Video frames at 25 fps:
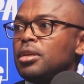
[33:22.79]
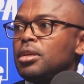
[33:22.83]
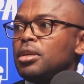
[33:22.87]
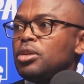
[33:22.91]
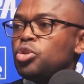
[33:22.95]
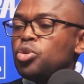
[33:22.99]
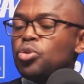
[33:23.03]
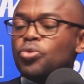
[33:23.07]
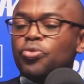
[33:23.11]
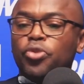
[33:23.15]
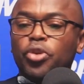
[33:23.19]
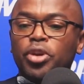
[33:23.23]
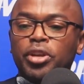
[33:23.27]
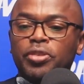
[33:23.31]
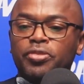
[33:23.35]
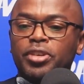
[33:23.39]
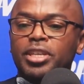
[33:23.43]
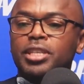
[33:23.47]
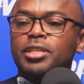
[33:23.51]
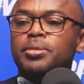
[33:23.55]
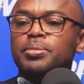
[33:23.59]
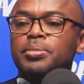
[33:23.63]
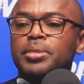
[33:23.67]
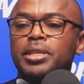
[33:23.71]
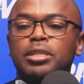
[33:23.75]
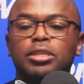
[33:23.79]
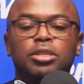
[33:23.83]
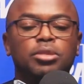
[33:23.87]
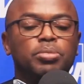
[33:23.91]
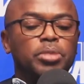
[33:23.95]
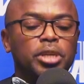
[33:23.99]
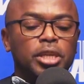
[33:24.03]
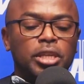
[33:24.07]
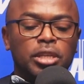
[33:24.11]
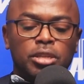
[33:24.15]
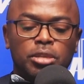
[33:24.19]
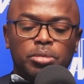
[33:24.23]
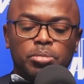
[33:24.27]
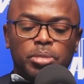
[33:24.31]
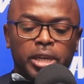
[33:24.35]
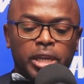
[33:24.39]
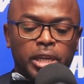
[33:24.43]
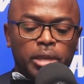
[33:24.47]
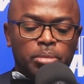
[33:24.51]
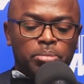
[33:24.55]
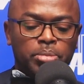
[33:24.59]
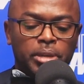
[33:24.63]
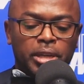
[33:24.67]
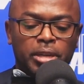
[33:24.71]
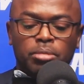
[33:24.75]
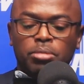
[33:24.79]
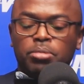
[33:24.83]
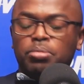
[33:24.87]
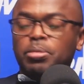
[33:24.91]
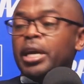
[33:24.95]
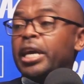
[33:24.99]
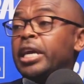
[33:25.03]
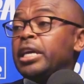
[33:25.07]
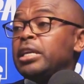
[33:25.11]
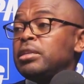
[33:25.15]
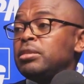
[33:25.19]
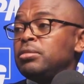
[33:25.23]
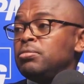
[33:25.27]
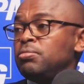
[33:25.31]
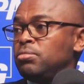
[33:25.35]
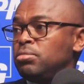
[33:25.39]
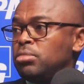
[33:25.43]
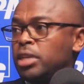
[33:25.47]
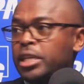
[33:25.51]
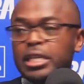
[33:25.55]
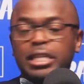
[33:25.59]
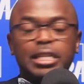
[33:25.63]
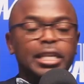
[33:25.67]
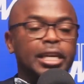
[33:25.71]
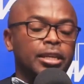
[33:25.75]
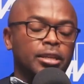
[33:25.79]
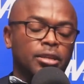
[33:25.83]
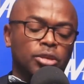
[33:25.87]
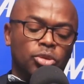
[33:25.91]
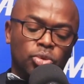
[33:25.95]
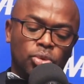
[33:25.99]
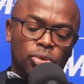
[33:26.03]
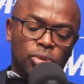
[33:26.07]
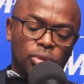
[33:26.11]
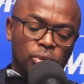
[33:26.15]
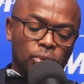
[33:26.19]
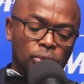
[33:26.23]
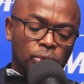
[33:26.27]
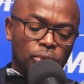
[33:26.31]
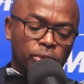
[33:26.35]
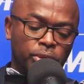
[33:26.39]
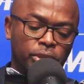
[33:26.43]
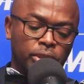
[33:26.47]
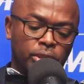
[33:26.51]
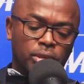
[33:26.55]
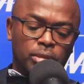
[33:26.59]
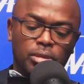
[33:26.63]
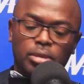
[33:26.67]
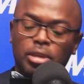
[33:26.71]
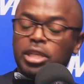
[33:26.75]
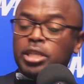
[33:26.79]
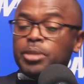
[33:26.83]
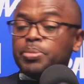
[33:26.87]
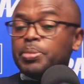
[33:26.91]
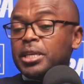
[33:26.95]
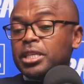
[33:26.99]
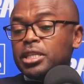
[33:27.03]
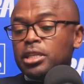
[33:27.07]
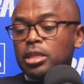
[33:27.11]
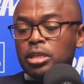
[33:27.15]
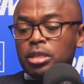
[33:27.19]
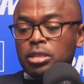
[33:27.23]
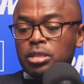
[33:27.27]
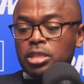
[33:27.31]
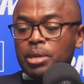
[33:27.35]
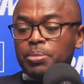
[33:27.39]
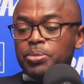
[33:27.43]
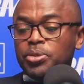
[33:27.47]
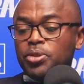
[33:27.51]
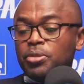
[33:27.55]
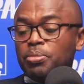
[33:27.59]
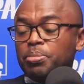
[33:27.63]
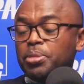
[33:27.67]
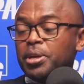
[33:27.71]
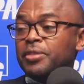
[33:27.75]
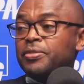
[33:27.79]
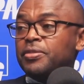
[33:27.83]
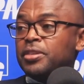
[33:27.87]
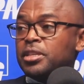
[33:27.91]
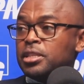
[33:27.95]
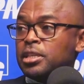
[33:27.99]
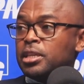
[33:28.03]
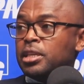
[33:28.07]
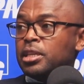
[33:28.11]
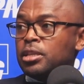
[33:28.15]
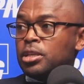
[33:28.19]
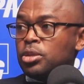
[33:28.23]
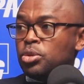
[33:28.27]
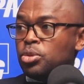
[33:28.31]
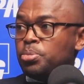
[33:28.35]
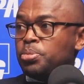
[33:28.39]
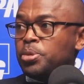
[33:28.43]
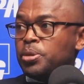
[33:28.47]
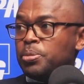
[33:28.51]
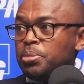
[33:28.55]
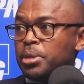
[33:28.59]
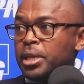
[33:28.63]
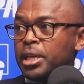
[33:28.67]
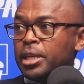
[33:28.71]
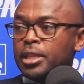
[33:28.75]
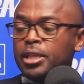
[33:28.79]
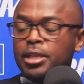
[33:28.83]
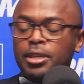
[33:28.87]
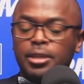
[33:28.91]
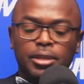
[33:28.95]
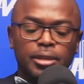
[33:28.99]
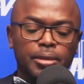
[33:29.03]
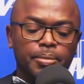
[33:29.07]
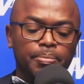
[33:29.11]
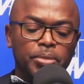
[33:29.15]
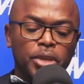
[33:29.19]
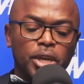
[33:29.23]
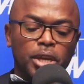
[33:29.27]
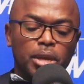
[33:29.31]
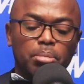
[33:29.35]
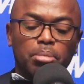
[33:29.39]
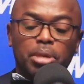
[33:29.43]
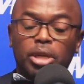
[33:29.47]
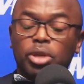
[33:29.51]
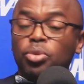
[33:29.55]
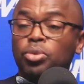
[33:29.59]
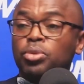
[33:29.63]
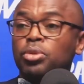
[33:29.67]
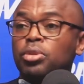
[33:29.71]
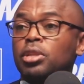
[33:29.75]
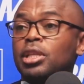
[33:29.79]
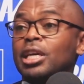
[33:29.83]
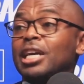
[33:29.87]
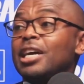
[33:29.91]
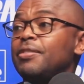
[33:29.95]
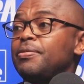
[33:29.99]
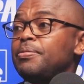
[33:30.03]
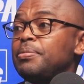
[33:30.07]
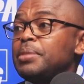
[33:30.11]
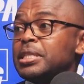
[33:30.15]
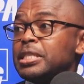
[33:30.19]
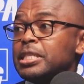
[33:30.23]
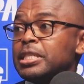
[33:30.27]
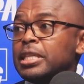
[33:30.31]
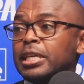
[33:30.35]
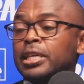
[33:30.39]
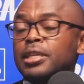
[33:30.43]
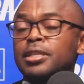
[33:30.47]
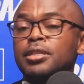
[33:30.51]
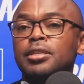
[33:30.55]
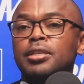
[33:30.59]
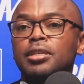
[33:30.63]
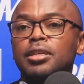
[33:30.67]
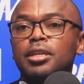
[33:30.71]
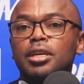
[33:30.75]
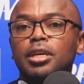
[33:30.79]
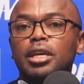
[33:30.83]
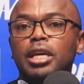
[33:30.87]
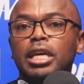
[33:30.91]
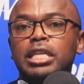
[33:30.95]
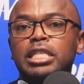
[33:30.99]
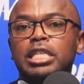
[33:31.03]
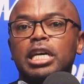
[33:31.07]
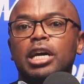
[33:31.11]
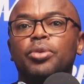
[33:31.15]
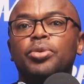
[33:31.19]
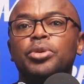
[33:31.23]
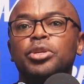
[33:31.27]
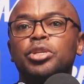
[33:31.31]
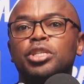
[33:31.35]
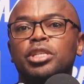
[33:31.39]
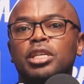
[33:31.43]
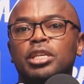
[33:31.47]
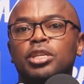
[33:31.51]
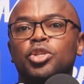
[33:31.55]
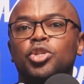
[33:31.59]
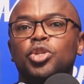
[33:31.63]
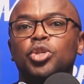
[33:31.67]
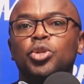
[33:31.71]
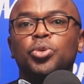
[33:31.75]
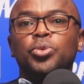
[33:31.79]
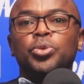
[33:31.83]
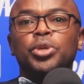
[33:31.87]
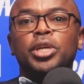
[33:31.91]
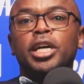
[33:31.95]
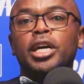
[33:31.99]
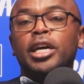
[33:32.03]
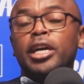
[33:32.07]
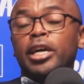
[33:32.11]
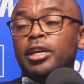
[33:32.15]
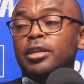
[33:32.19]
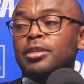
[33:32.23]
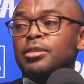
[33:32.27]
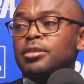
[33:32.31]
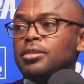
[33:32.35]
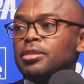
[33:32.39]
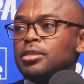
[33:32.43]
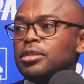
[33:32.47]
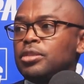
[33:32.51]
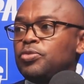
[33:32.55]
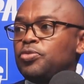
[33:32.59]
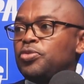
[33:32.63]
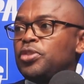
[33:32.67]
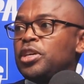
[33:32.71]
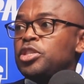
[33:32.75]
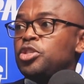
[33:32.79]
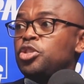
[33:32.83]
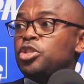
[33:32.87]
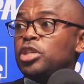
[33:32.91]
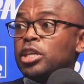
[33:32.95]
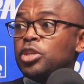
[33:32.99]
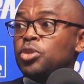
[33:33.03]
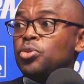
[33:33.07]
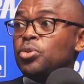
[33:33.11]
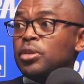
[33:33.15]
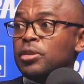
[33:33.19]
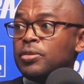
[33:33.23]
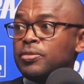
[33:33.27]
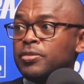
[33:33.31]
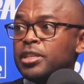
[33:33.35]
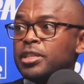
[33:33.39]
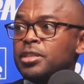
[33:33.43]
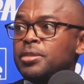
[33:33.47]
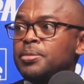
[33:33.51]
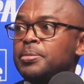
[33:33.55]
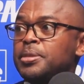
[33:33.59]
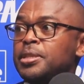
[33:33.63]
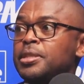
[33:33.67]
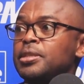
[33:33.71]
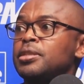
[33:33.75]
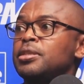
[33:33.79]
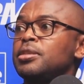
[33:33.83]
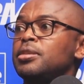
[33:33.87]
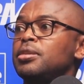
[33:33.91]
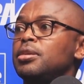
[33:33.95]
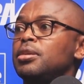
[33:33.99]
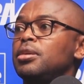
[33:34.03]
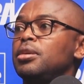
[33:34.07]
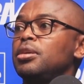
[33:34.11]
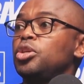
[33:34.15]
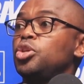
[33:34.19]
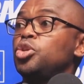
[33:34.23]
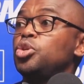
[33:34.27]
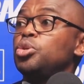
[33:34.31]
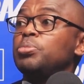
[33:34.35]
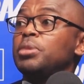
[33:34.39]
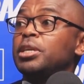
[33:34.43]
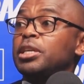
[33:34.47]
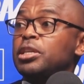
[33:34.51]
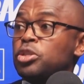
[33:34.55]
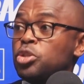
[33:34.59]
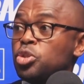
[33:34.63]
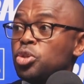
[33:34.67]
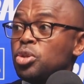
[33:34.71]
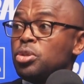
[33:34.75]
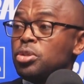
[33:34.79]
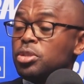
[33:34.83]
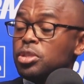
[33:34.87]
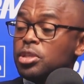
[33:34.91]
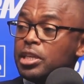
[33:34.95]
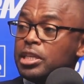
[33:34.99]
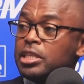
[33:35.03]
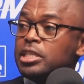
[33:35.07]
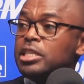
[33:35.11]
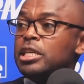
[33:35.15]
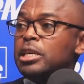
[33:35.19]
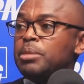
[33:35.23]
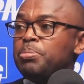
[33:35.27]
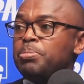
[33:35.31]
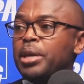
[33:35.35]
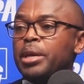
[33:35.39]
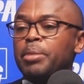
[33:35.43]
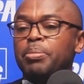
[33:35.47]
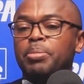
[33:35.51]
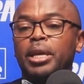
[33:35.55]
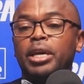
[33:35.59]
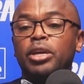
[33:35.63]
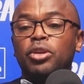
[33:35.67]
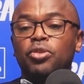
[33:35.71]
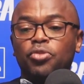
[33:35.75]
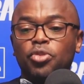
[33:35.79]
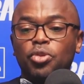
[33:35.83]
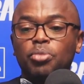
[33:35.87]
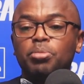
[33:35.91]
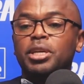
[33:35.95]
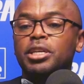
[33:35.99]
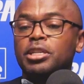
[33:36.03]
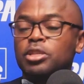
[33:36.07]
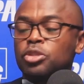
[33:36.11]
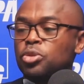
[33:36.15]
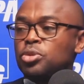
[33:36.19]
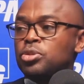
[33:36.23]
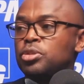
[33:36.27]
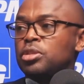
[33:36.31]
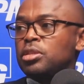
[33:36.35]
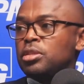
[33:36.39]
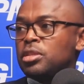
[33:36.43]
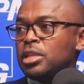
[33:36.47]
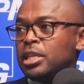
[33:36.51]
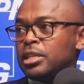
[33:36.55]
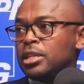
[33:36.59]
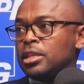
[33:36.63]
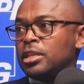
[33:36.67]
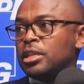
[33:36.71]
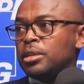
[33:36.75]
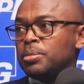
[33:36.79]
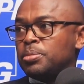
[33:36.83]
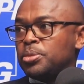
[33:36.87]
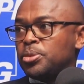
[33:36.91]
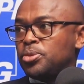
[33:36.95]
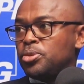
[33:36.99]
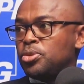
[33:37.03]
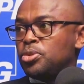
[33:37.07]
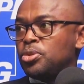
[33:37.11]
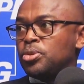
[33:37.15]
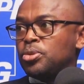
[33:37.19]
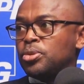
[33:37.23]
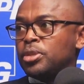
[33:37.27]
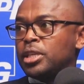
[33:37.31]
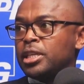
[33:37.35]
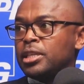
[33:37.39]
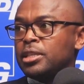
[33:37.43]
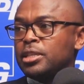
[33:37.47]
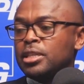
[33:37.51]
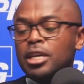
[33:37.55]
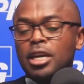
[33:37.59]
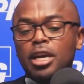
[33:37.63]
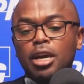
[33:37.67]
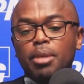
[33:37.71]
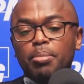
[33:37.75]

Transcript: So for investments, be it by debt or especially in terms of the private sector, to prepare that. But on the government side is how intentional we are in infrastructure investments, human resource, creating a pipeline of human resources that enables to do that.